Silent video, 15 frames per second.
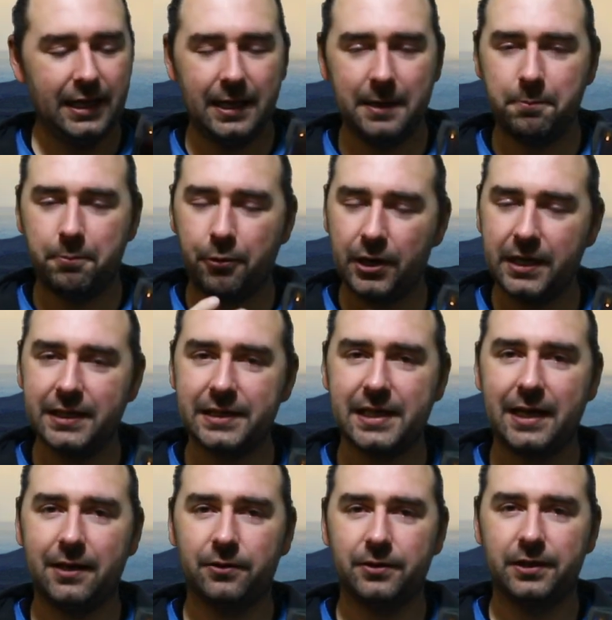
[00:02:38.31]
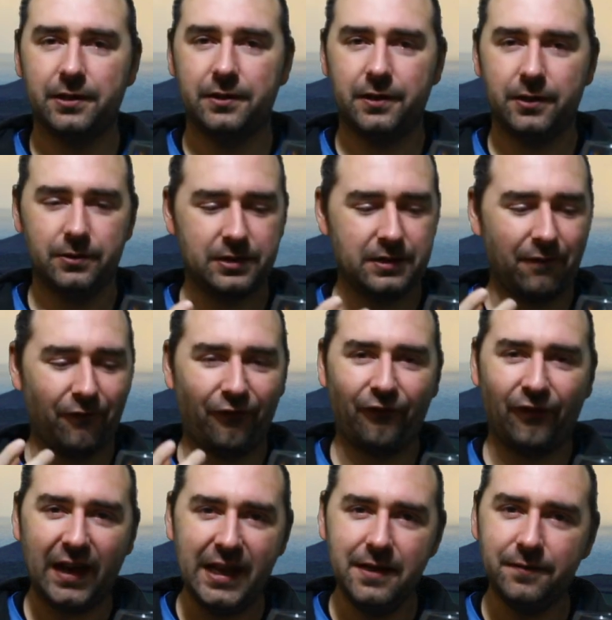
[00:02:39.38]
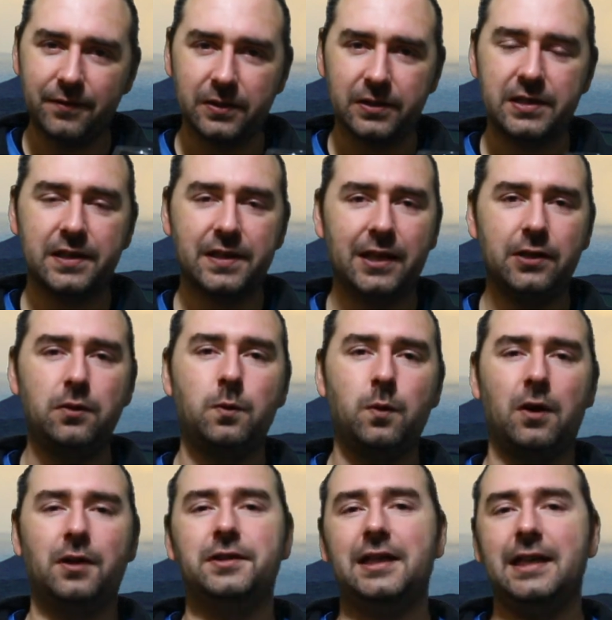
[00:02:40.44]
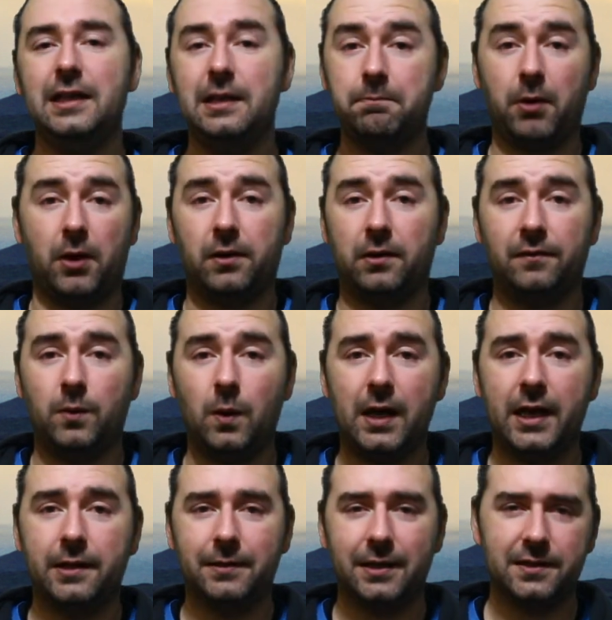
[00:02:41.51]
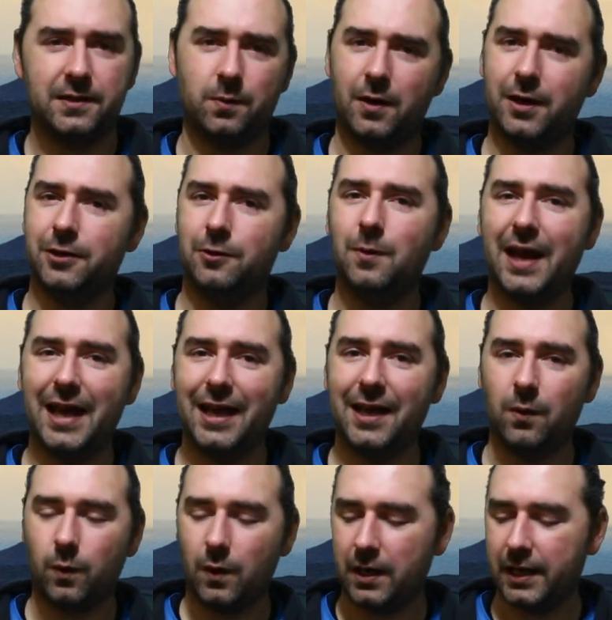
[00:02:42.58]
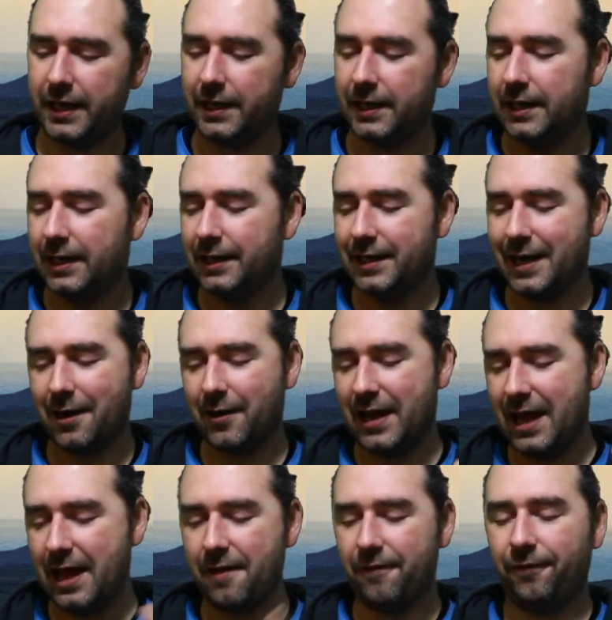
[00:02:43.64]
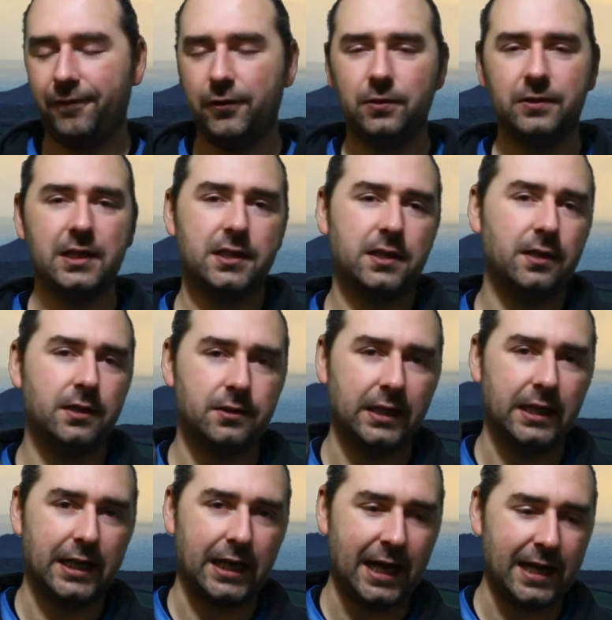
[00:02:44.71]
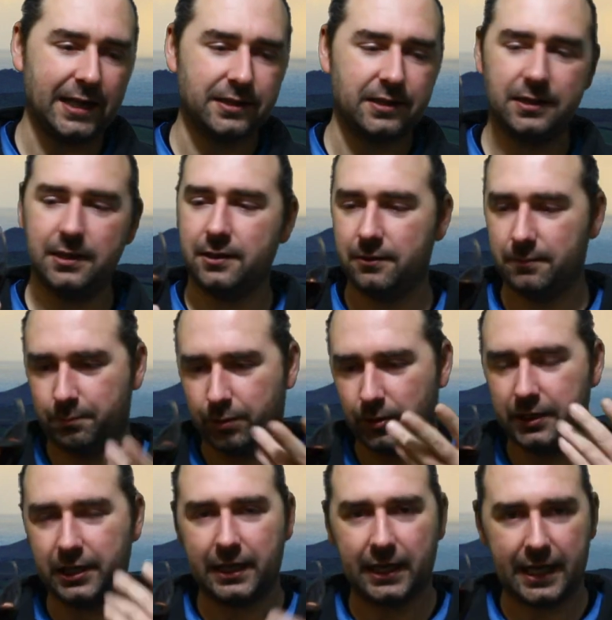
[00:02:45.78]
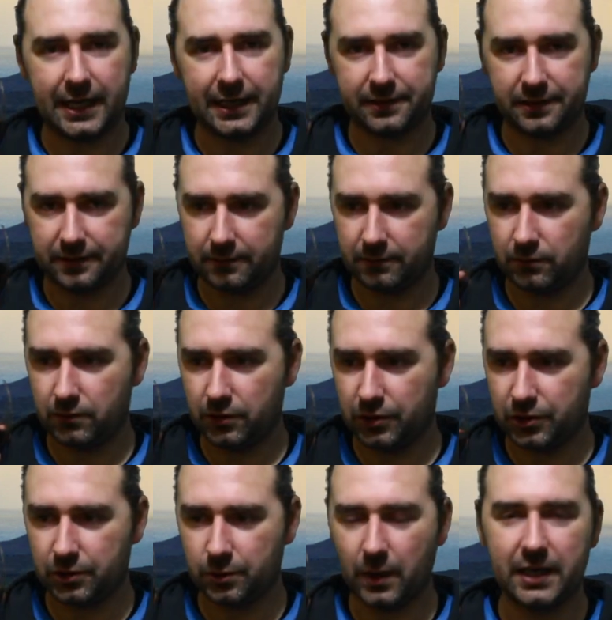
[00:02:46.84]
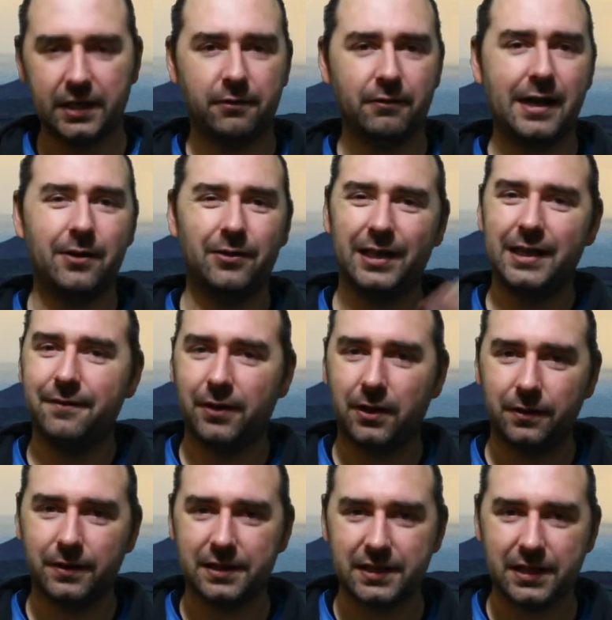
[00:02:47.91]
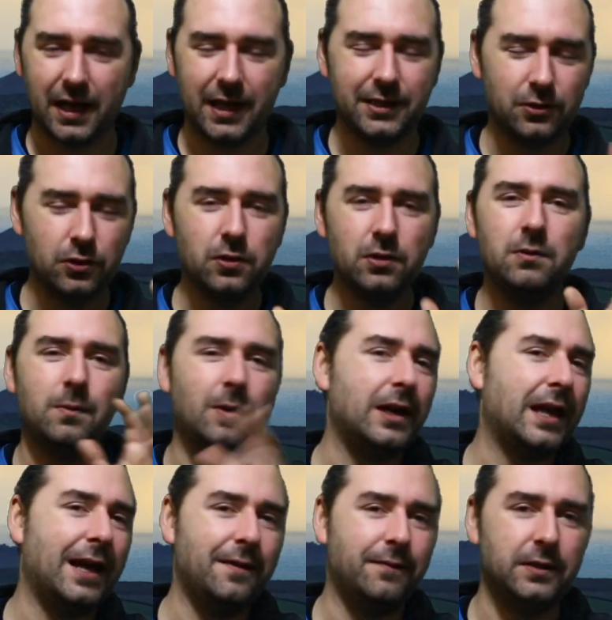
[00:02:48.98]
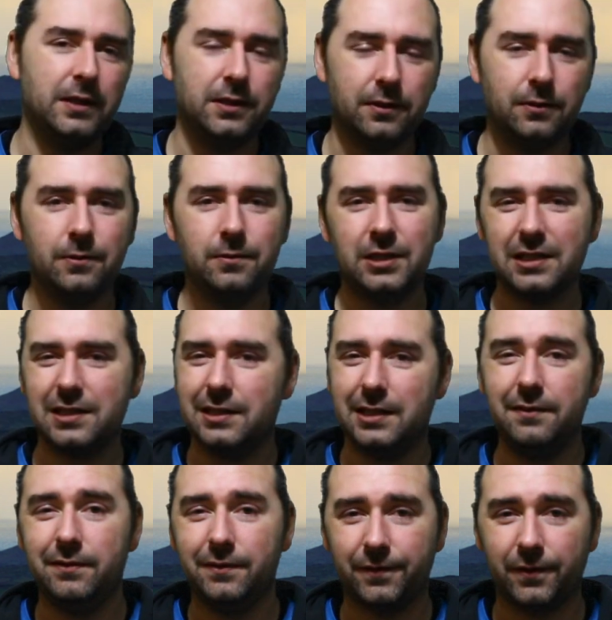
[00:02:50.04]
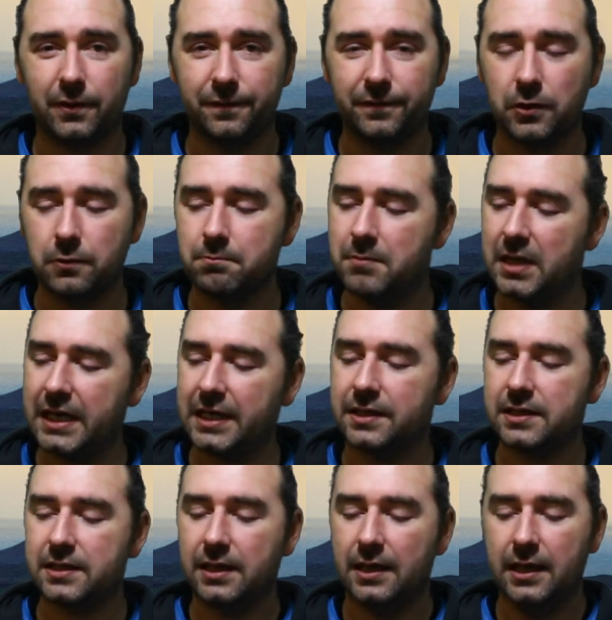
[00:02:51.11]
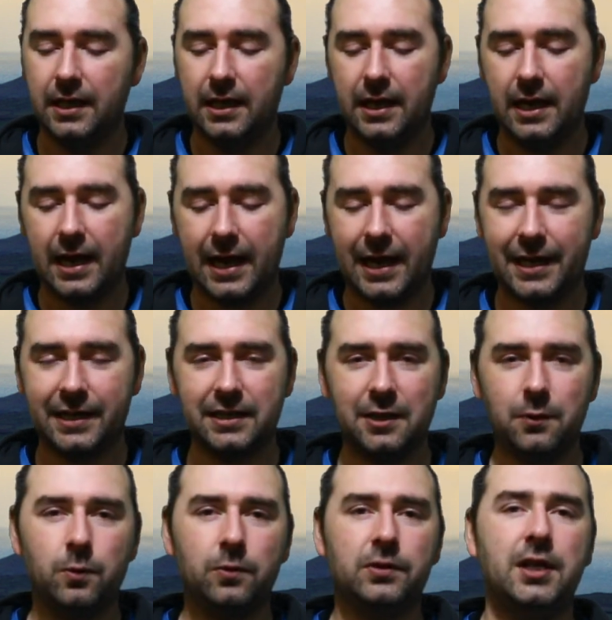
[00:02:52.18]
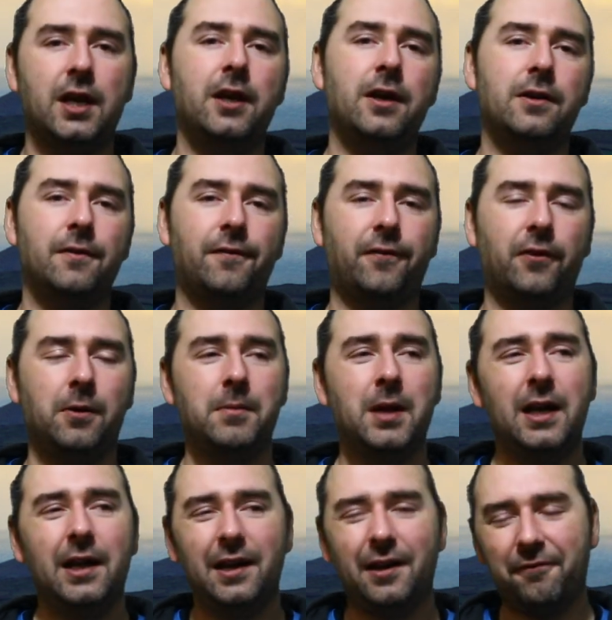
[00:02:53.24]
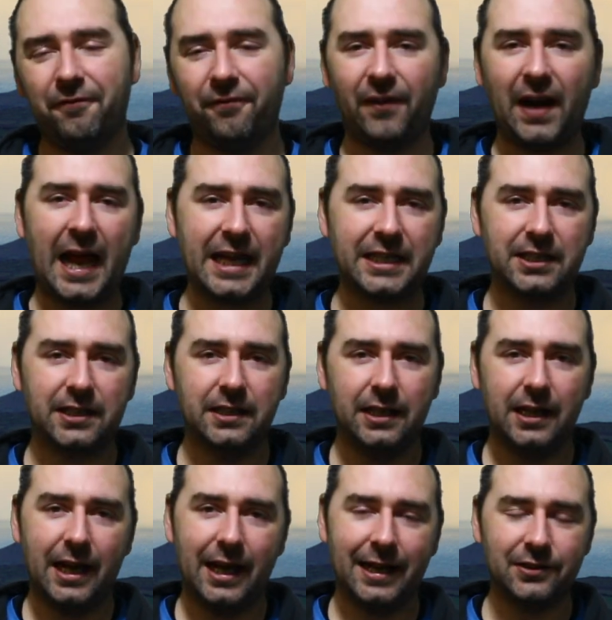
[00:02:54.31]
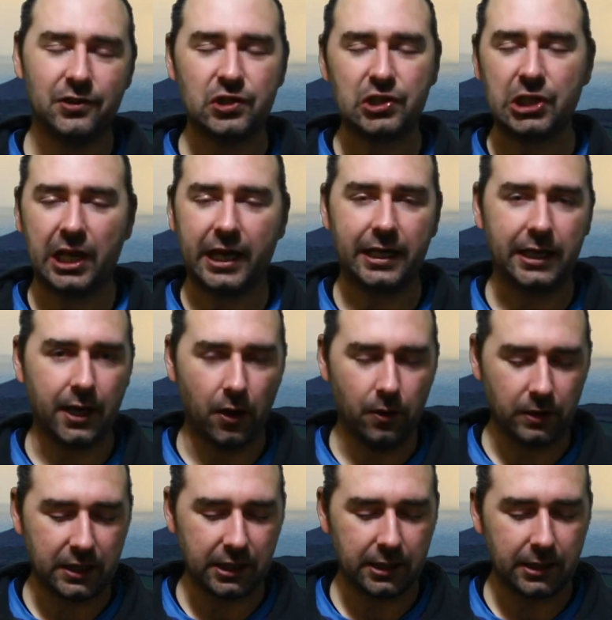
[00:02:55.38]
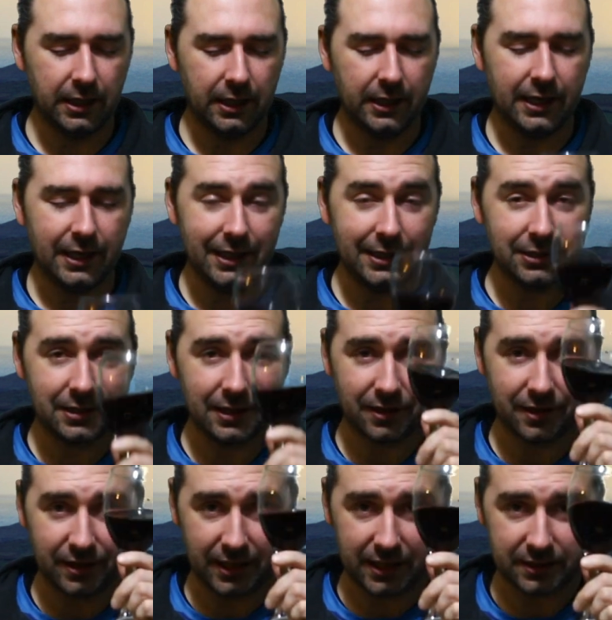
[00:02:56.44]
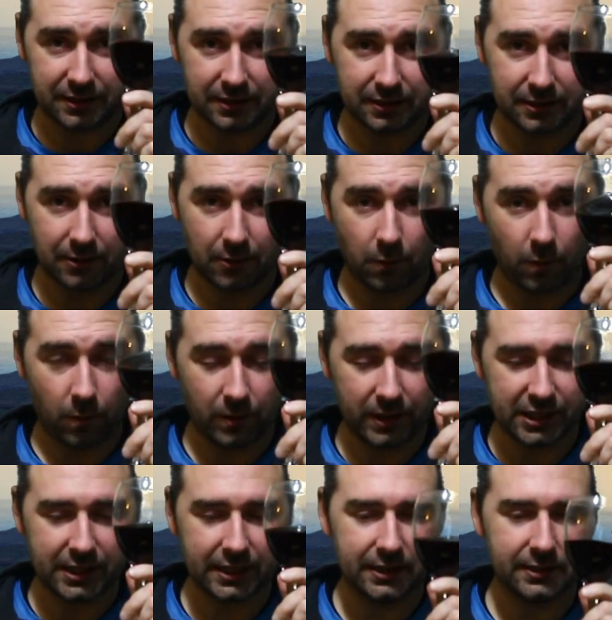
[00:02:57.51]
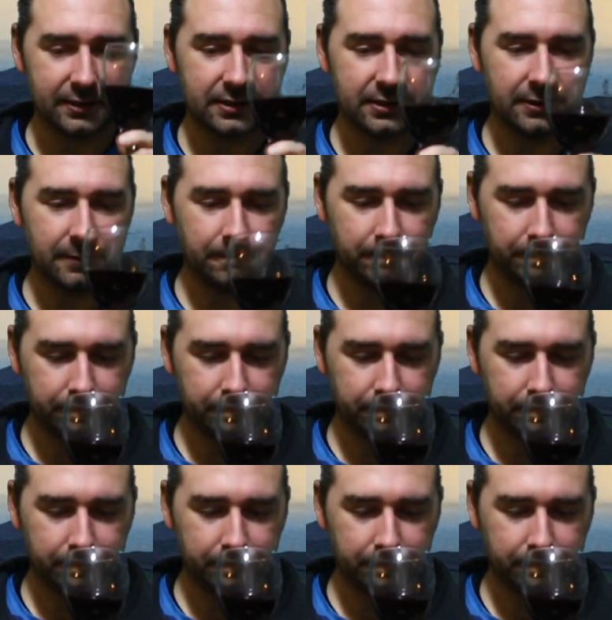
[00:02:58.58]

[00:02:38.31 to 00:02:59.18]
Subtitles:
it brings out those flavors that you want in a bottle of wine. That's why you air wine. Now, if you're just going to drink a glass, you know, pour your glass and swirl it around, leave it on the side, do whatever you do, just leave it for a few minutes, and it will turn from flat and slightly oaky into this, which is,